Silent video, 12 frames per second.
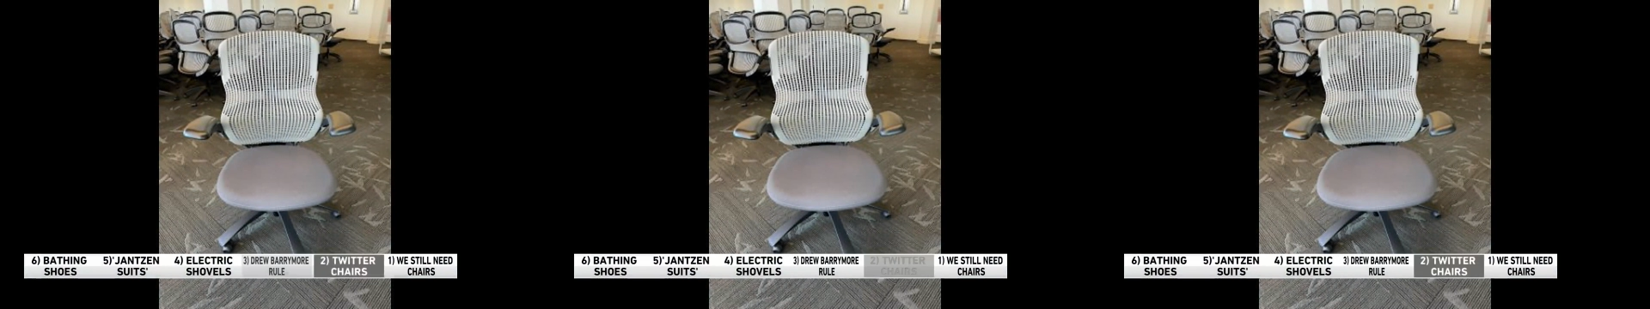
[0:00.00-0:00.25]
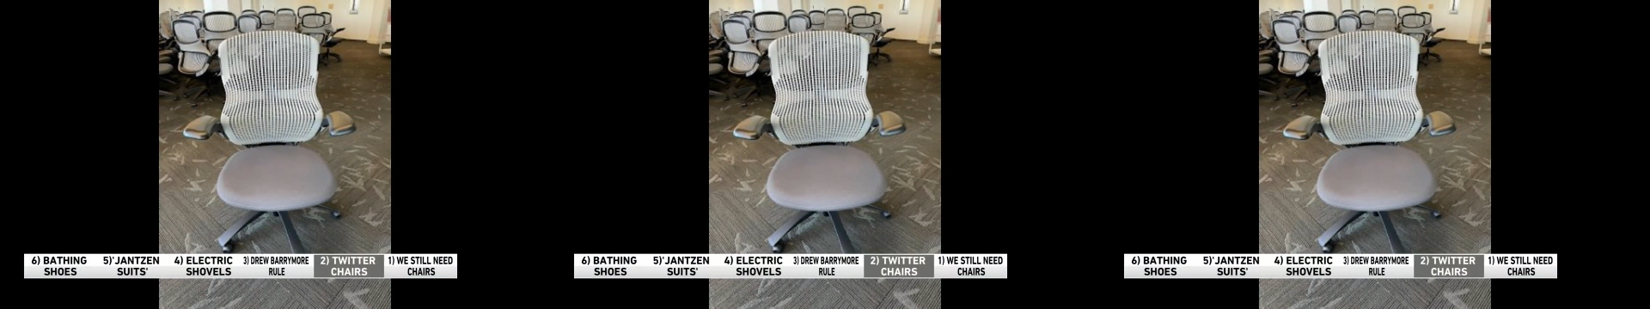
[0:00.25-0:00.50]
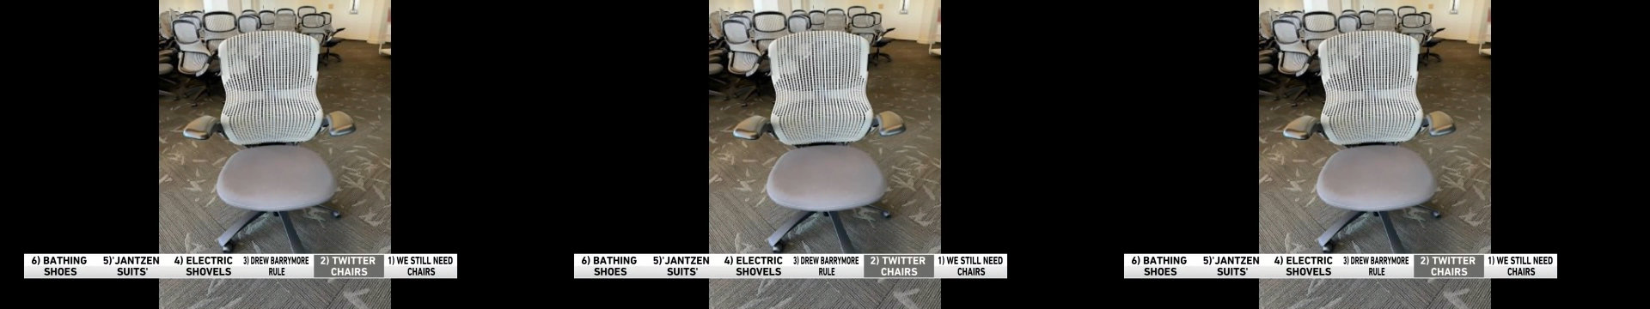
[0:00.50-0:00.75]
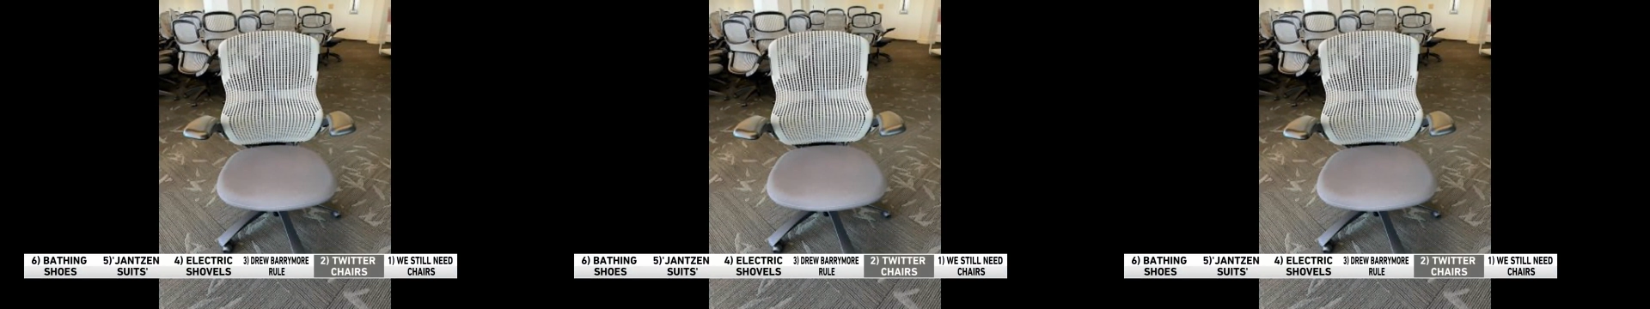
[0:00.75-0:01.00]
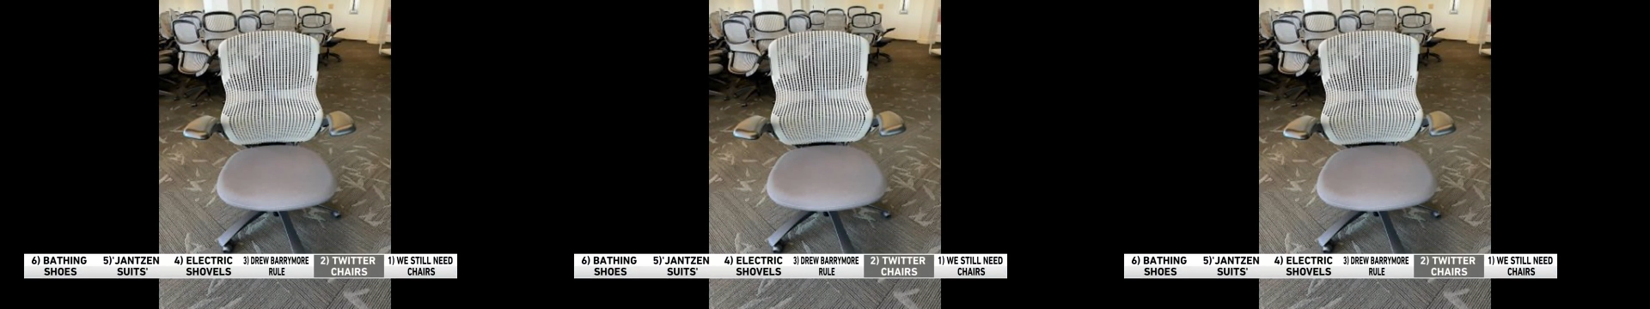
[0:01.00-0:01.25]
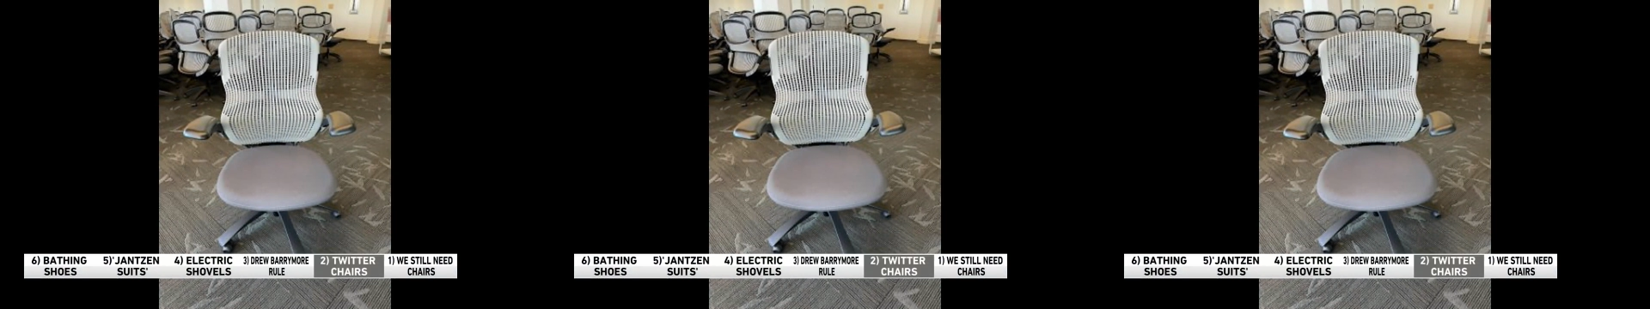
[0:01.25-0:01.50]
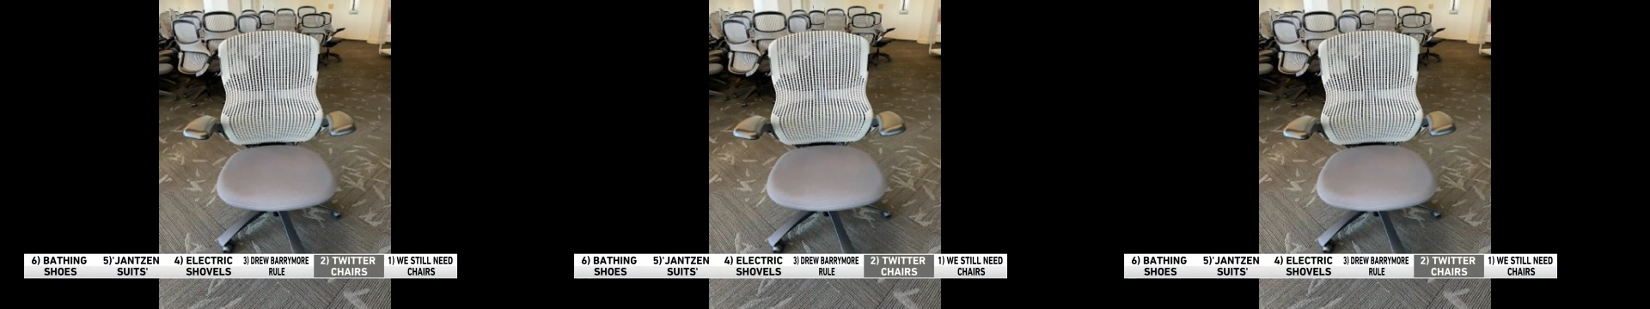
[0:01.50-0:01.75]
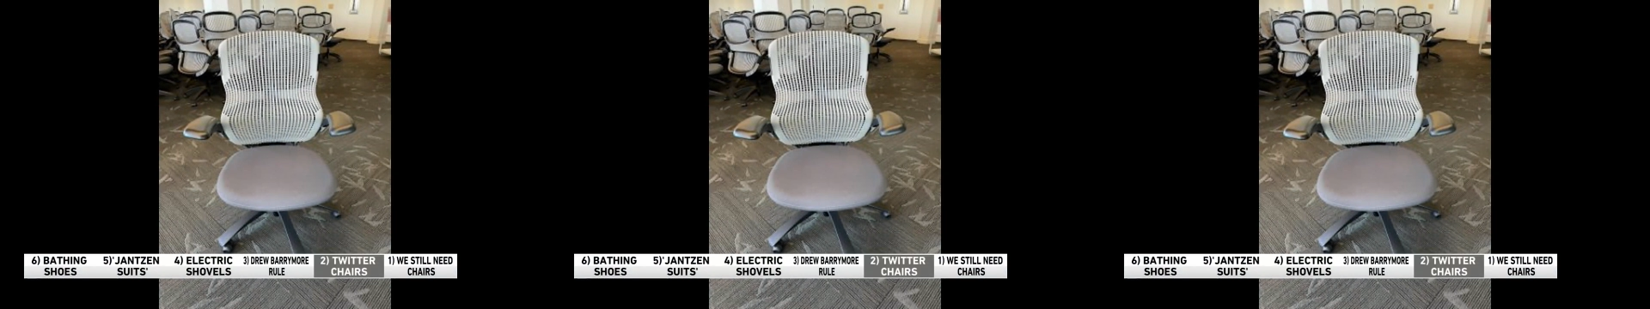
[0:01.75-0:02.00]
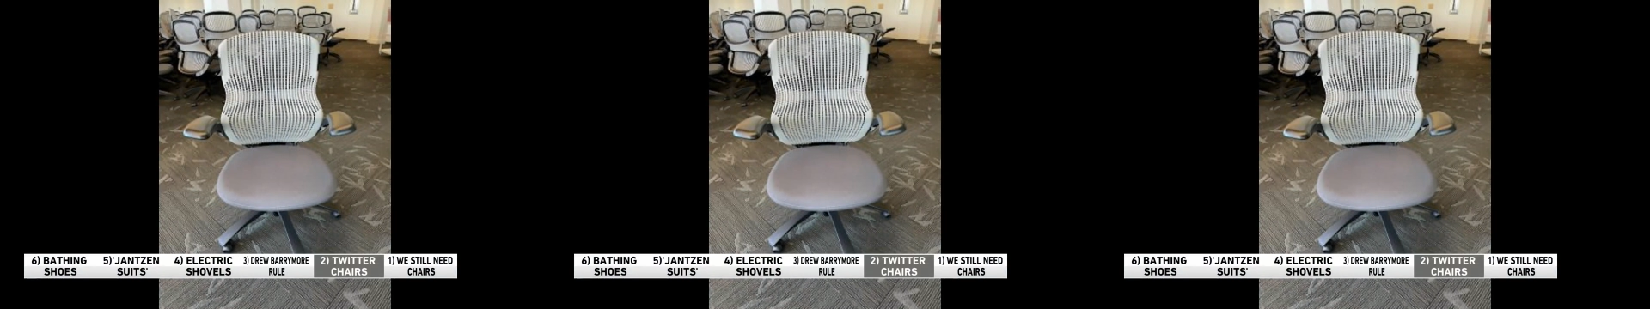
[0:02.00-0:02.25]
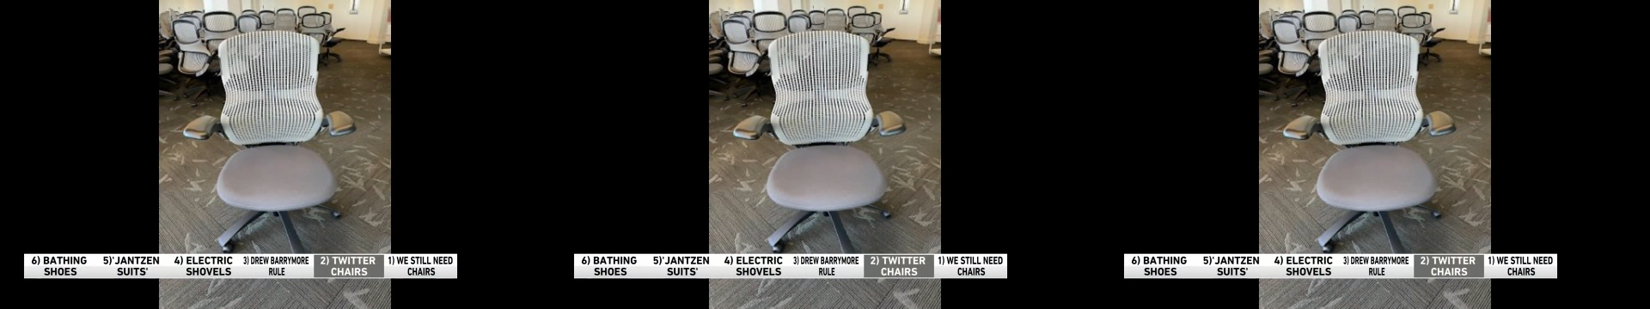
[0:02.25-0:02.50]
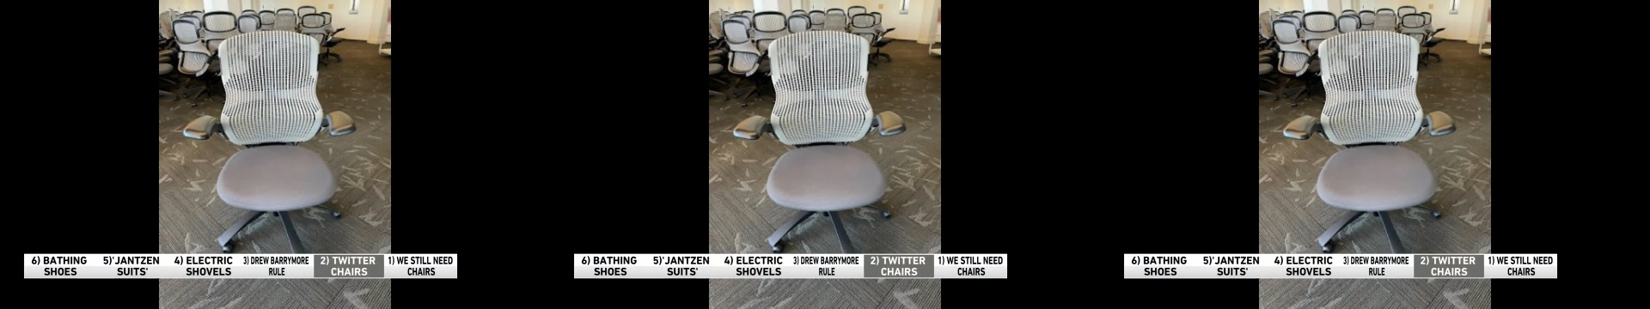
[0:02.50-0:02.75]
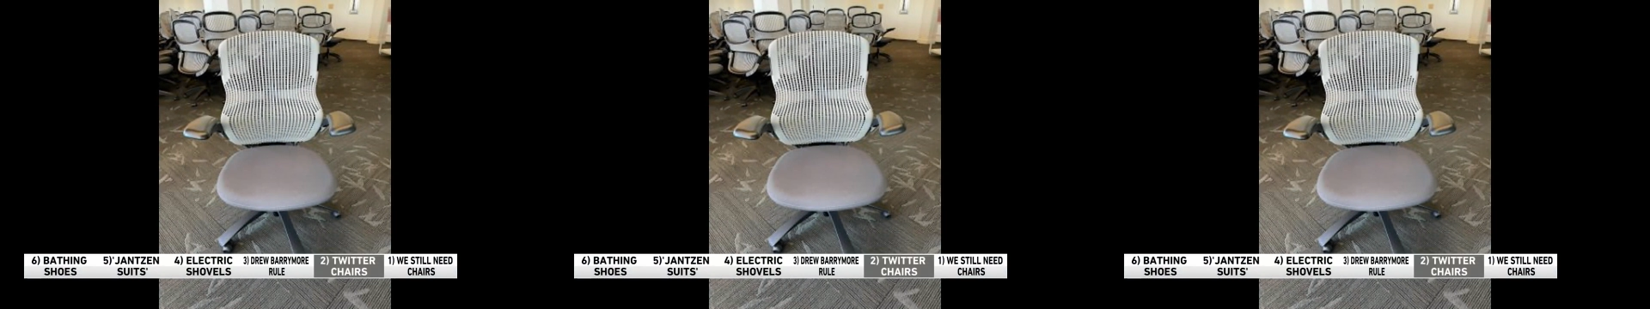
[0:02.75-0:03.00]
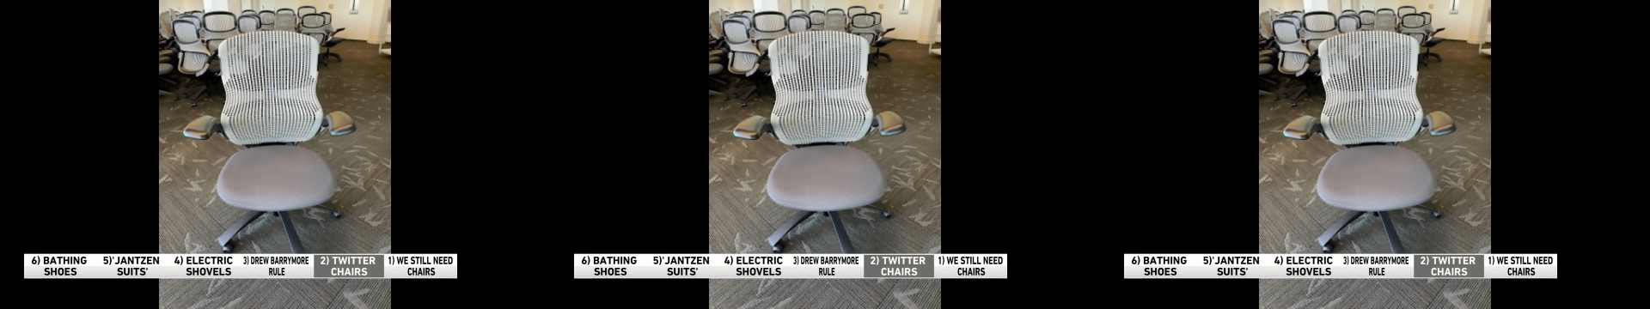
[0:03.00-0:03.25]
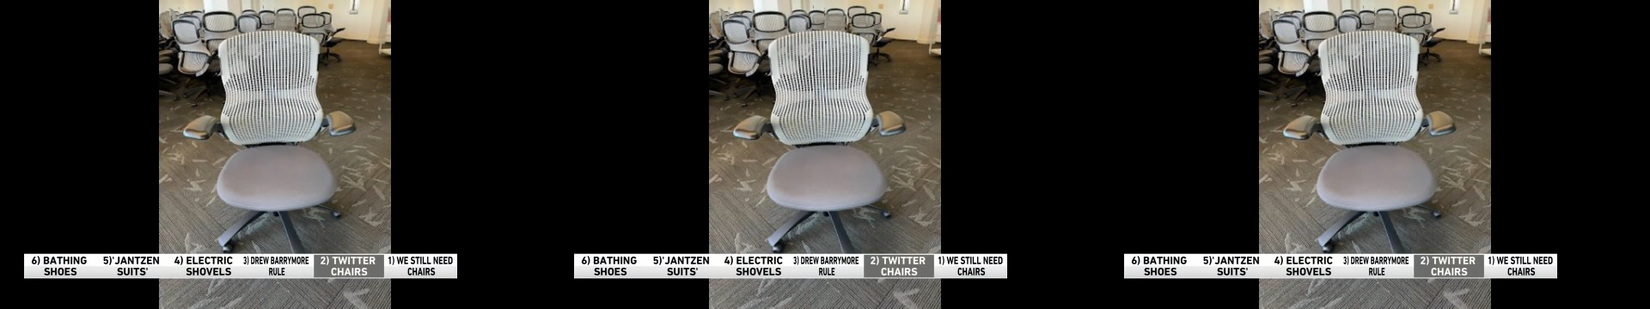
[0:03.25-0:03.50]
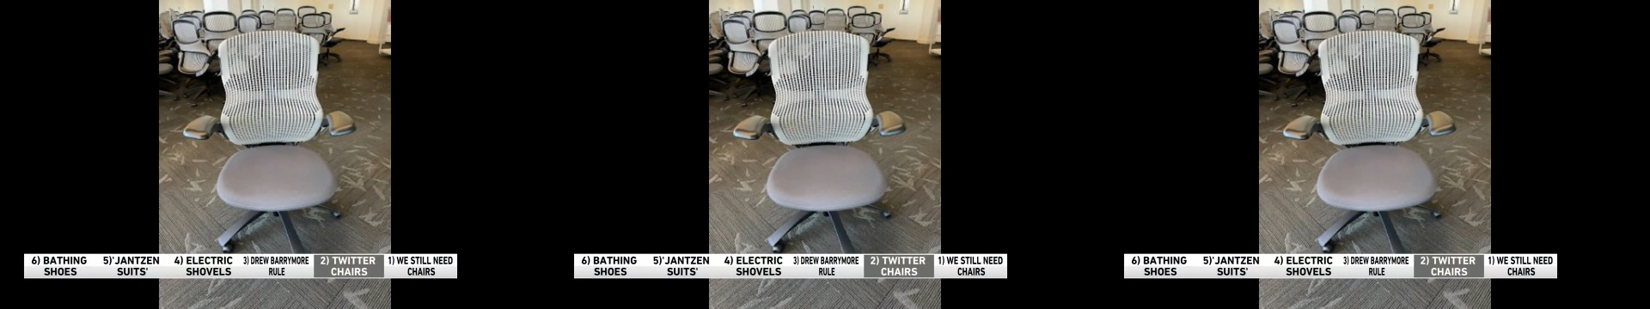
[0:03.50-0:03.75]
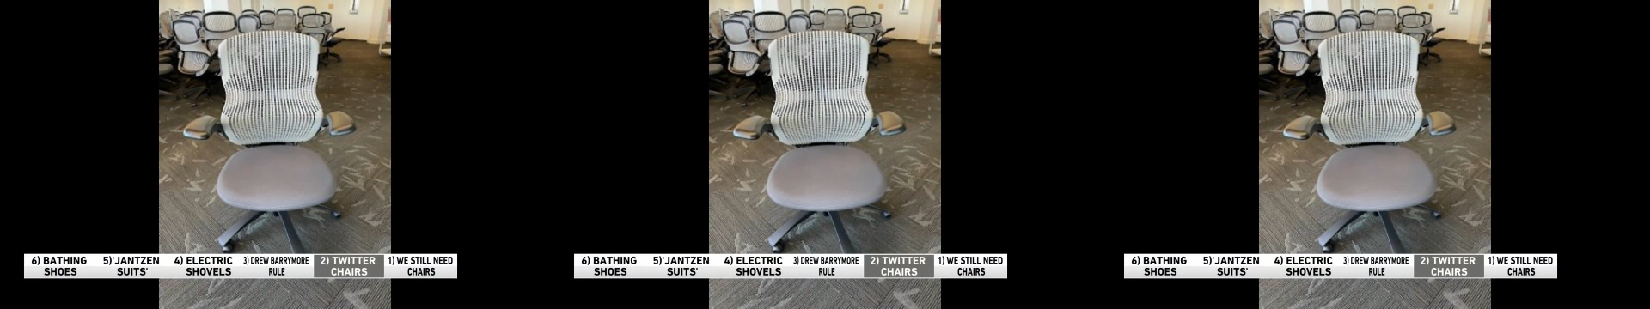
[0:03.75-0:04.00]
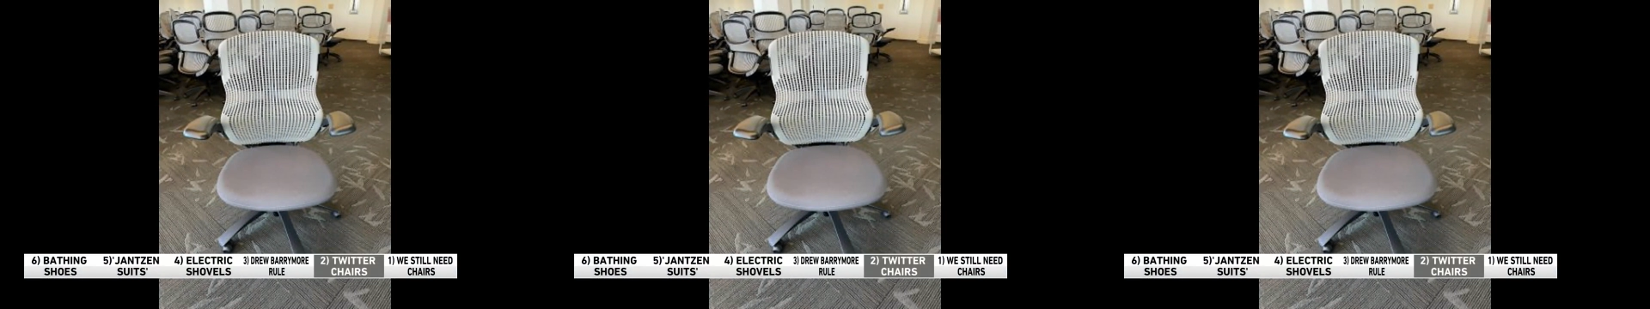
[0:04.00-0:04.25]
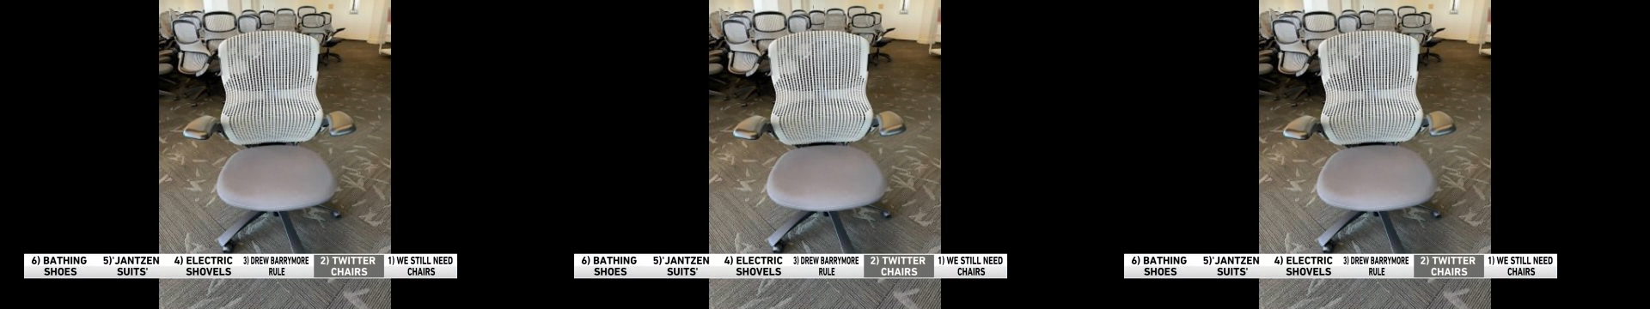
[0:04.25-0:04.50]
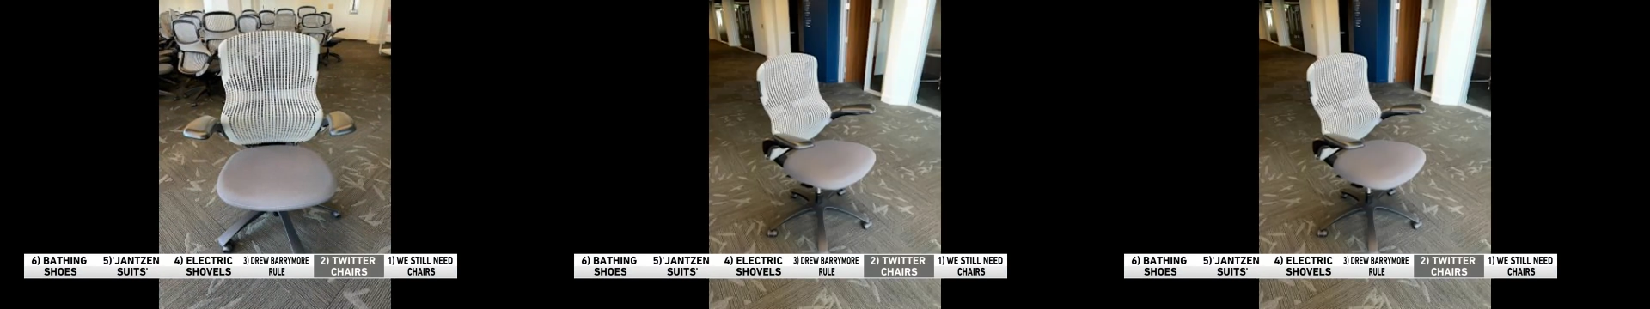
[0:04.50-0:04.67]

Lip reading: (no speaker visible)